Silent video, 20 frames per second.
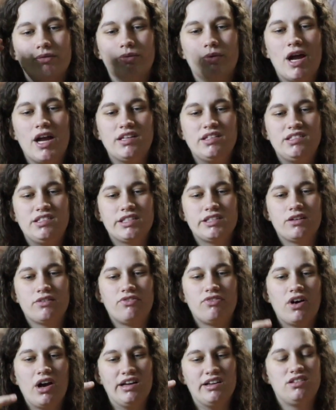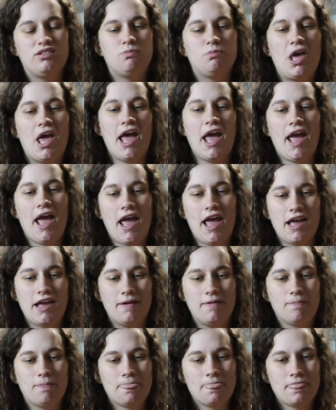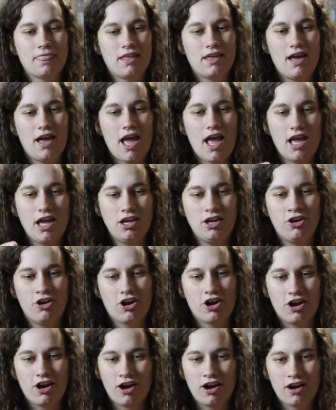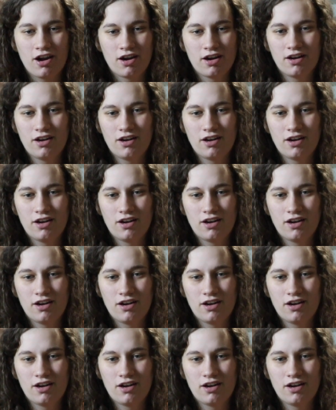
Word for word: Red signifies pain, anger.